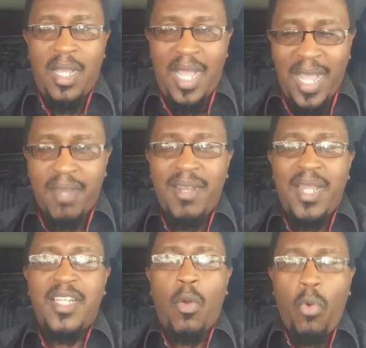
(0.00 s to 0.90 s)
are
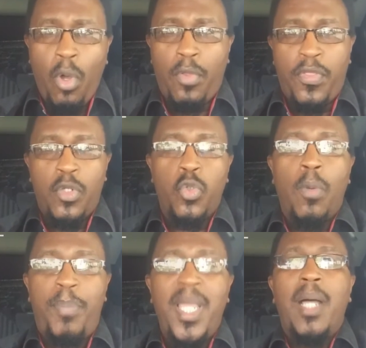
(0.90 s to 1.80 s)
under oath to
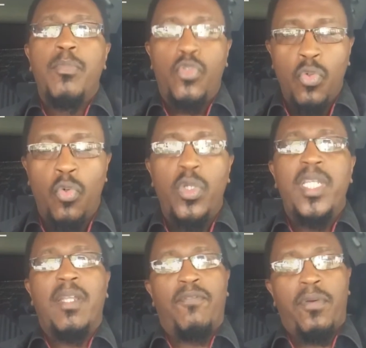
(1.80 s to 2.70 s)
obey a Mzungu
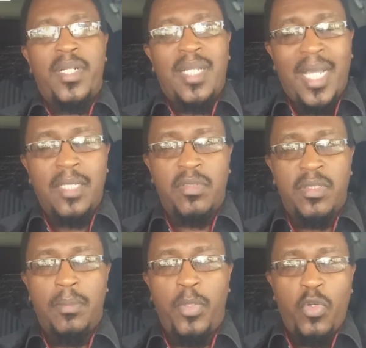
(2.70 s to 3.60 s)
in a foreign country
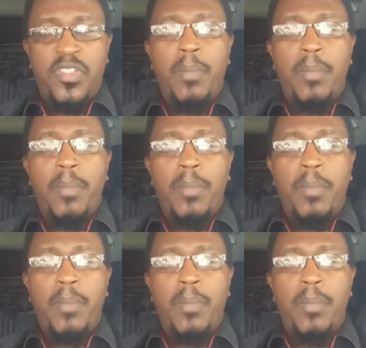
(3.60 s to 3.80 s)
because they